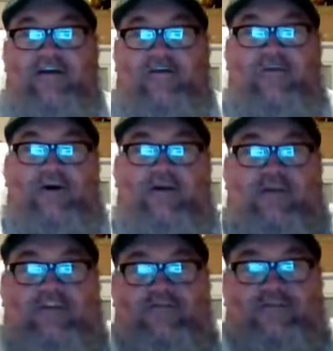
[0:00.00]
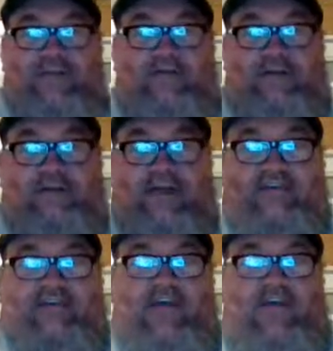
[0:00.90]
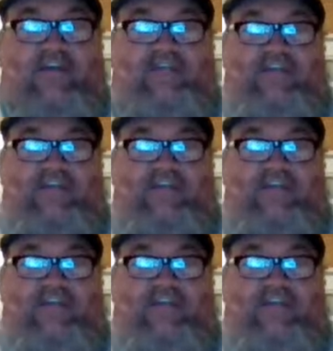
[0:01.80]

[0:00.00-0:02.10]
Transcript: What I'm going to do is I want to take that off.